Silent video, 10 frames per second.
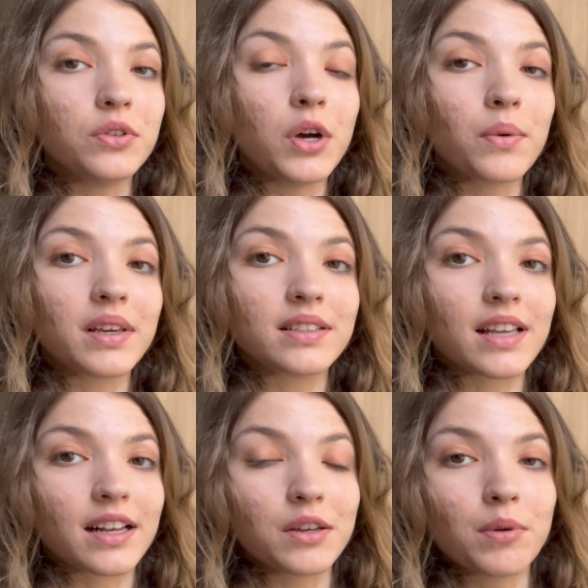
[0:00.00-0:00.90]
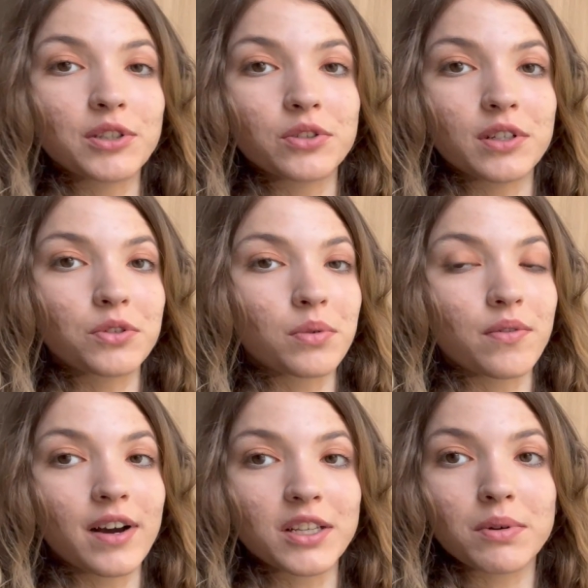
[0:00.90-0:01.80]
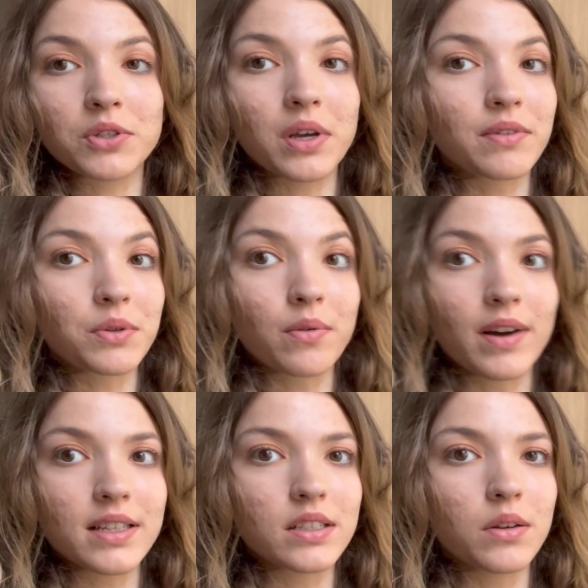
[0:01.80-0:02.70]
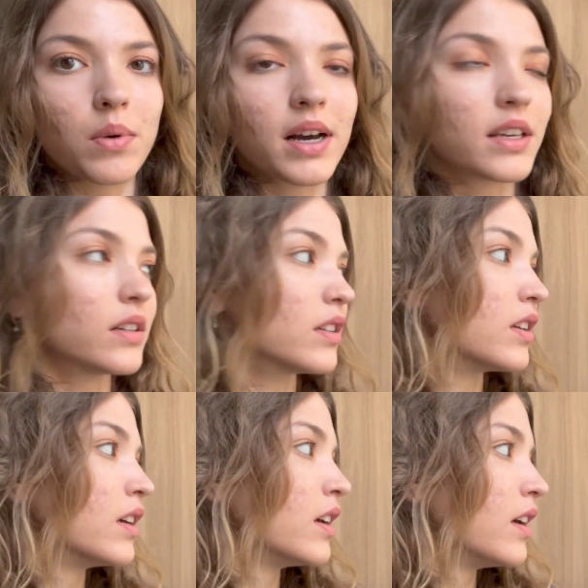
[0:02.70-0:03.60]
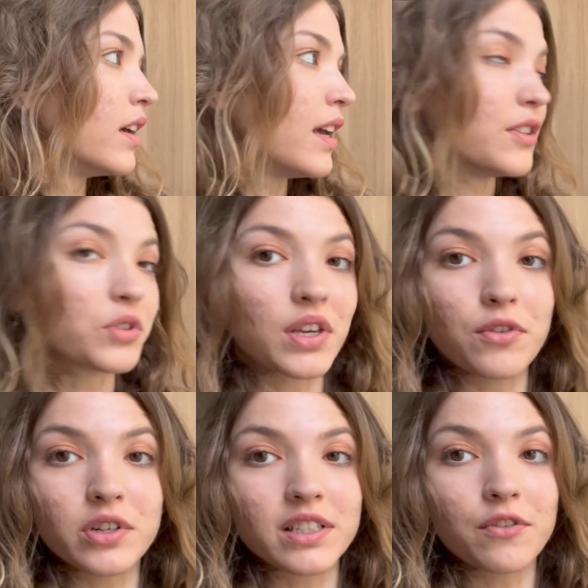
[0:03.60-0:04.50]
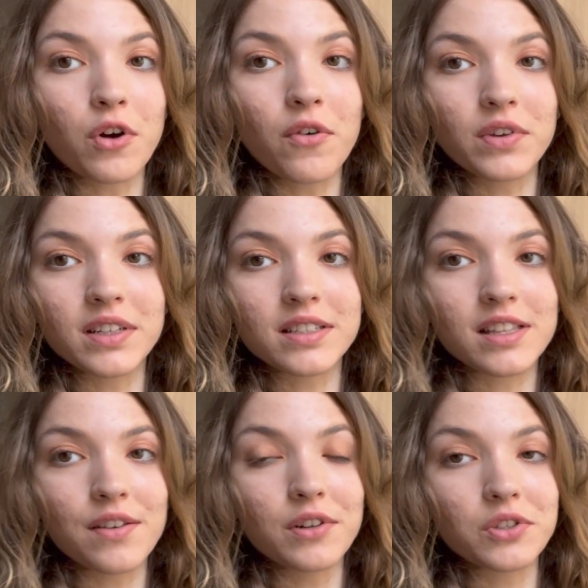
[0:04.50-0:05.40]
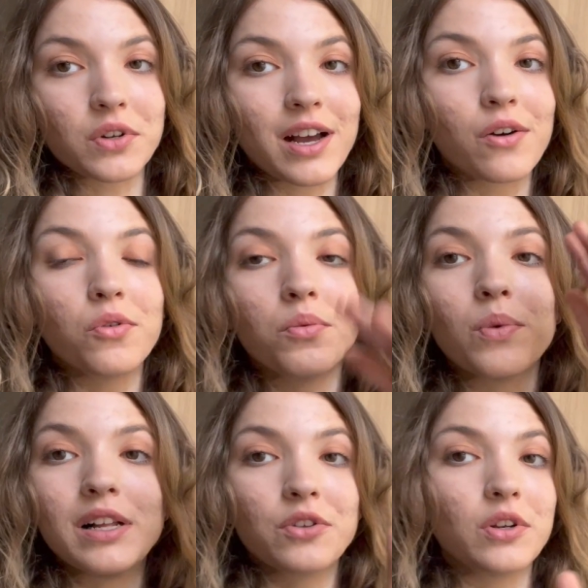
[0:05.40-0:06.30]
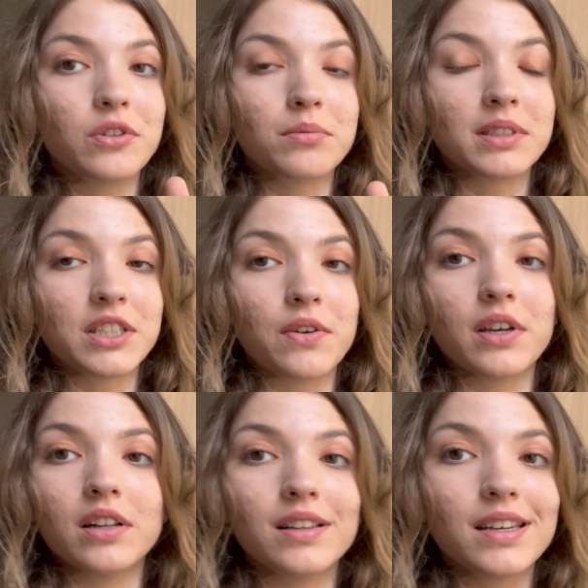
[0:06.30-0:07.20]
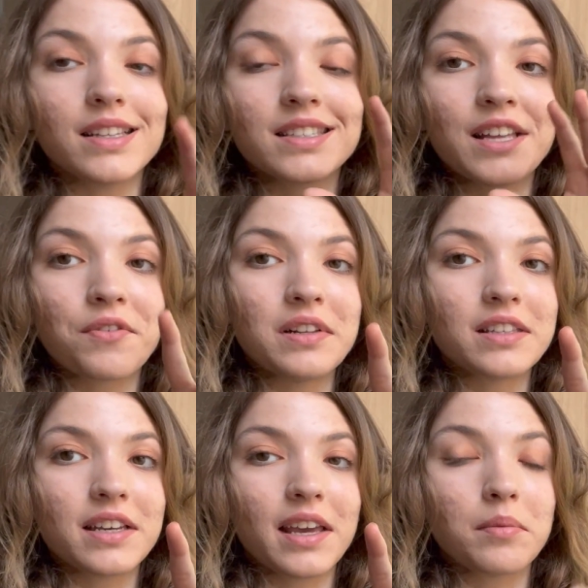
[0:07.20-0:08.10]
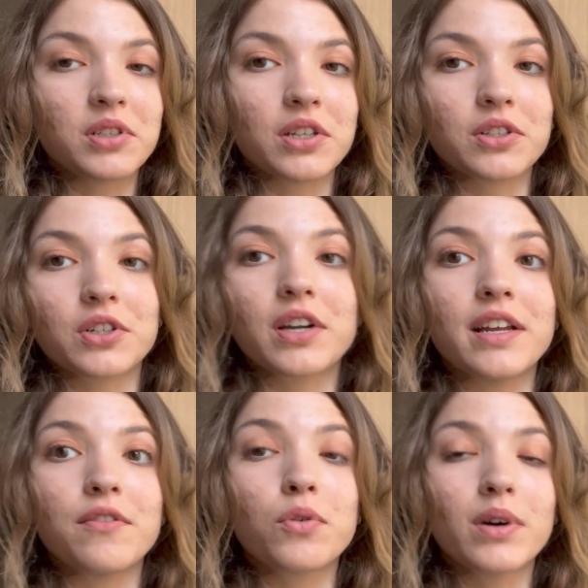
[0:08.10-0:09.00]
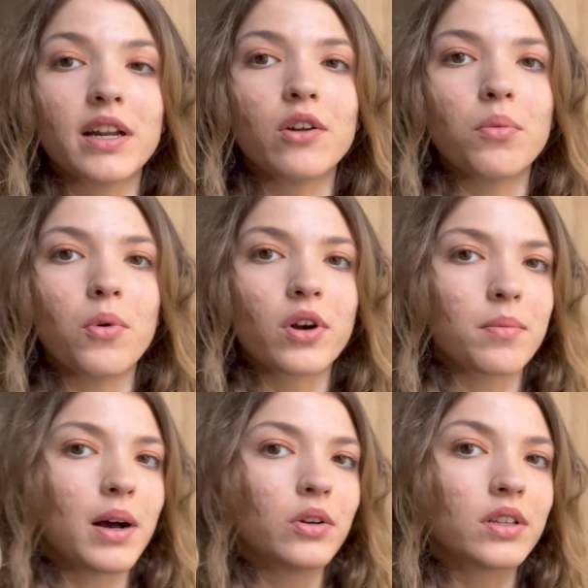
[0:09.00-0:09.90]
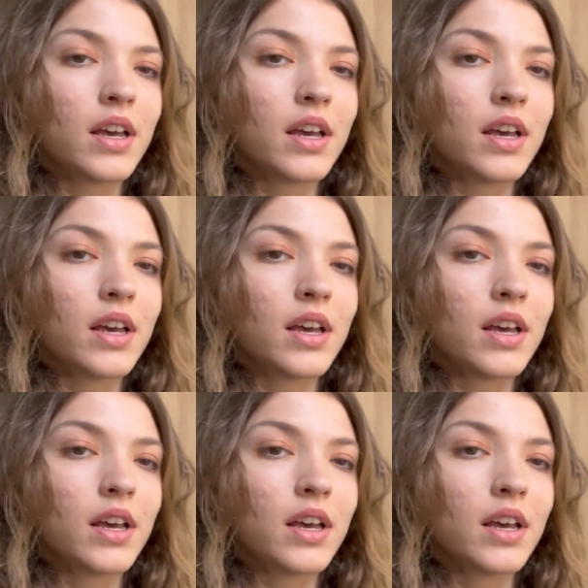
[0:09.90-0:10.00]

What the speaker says: know exactly what you need to revise, what you haven't revised in a while, and to give yourself confidence levels on how well you know the material. It's definitely a game changer. And if you want to know more about